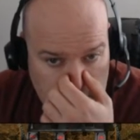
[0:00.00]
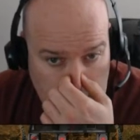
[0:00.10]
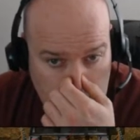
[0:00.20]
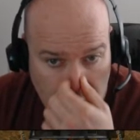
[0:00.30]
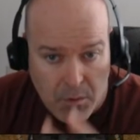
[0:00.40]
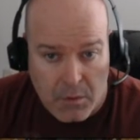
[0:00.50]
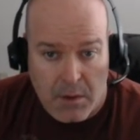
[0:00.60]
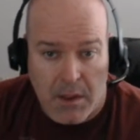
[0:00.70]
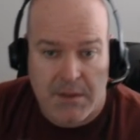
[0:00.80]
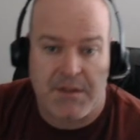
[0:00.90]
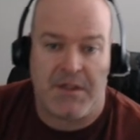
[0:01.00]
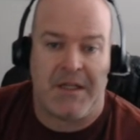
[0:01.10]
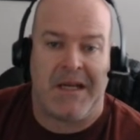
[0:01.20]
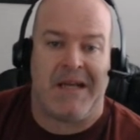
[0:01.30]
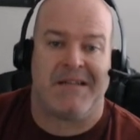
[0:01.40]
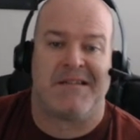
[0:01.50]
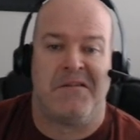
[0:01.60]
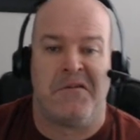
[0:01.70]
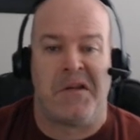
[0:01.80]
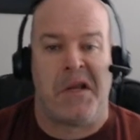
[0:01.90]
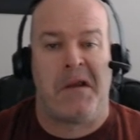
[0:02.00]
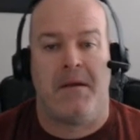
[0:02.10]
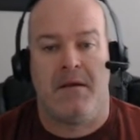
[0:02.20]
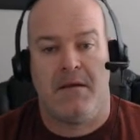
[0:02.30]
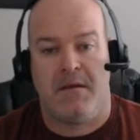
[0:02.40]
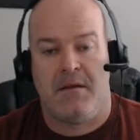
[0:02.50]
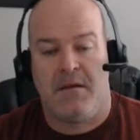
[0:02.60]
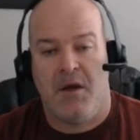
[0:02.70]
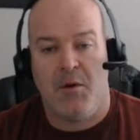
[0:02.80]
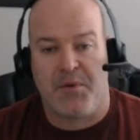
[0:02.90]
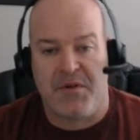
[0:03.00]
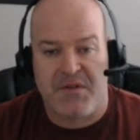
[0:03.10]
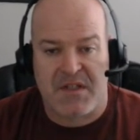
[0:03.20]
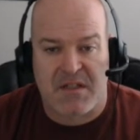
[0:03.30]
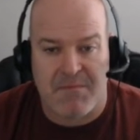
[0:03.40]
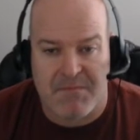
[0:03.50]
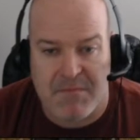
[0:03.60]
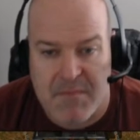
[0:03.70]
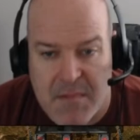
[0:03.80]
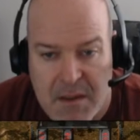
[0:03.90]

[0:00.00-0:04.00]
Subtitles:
Nickel or oxygen gas. Okay. Oh, produces some